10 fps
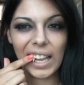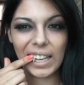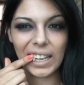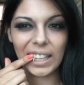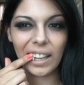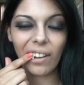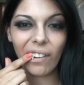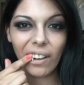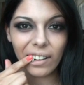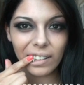And I
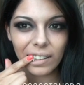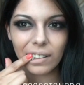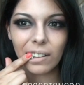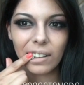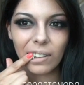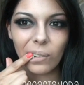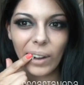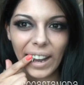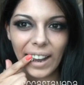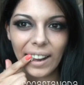suppose you're supposed to
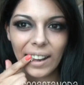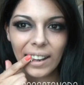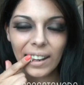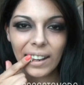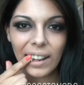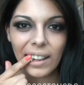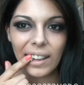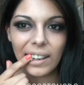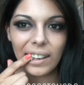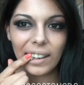wait
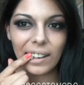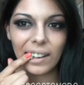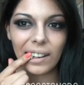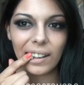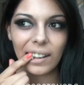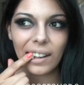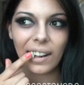until